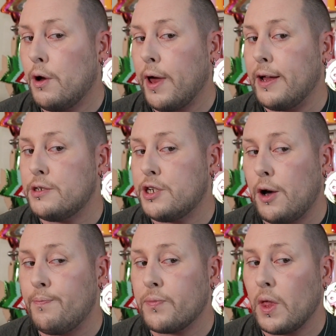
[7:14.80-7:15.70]
Okay,
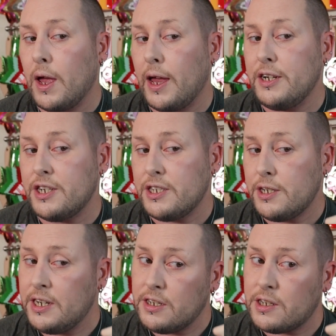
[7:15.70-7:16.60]
so I
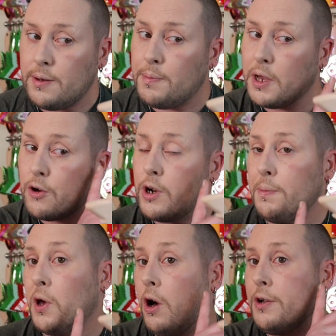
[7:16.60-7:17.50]
just did some
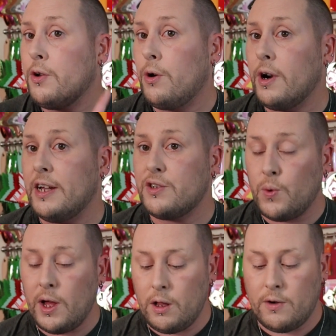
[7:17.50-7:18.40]
cream contour as
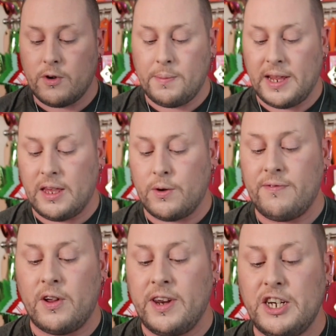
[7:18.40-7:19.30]
well over my
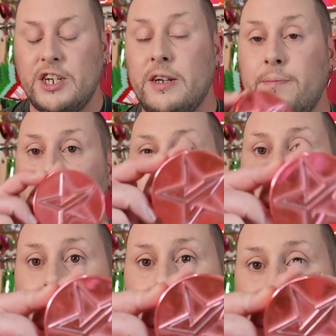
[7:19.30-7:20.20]
liquid foundation.
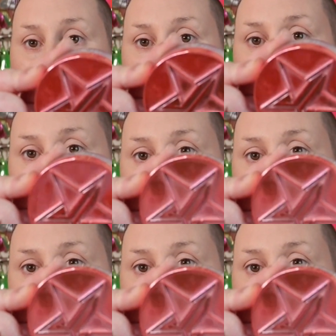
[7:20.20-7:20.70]
Now I'm going to